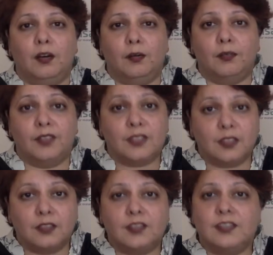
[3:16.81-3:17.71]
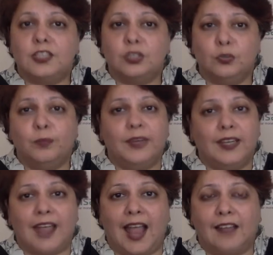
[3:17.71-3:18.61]
returns that you
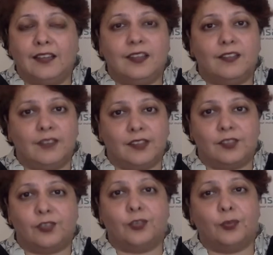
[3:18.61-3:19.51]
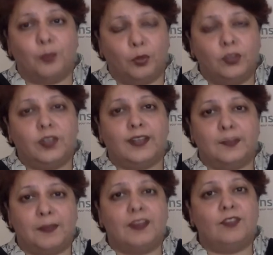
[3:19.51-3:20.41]
make as an investor. So both the
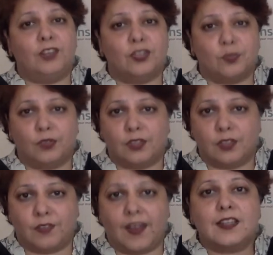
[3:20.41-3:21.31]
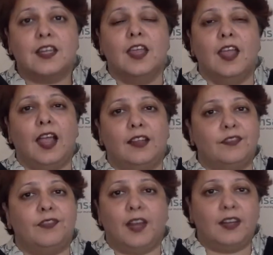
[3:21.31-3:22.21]
expense ratios, the direct
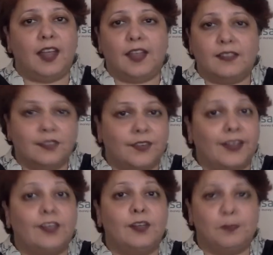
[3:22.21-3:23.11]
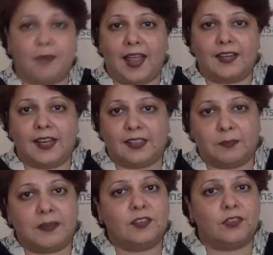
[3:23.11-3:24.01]
as well as the regular plan
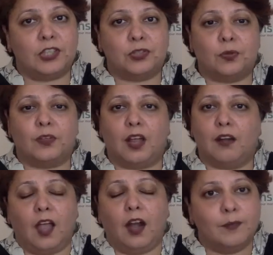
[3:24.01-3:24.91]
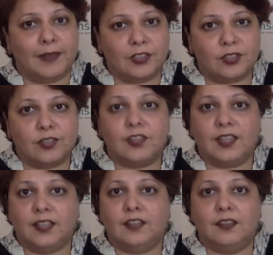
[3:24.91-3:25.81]
expense ratios are
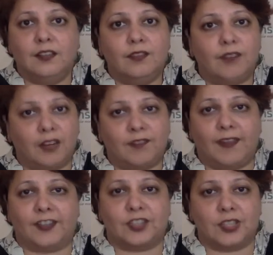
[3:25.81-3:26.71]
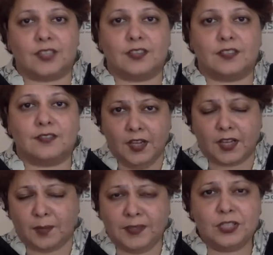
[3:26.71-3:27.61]
mentioned in the fund fact sheet.
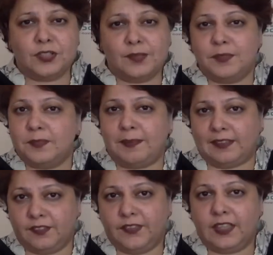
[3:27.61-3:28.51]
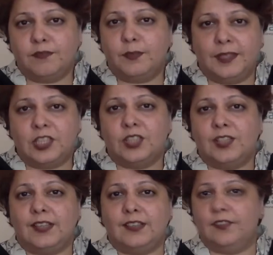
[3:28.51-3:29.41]
Coming to some specific
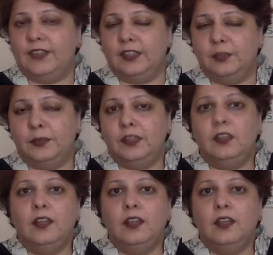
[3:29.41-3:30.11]
information that's available,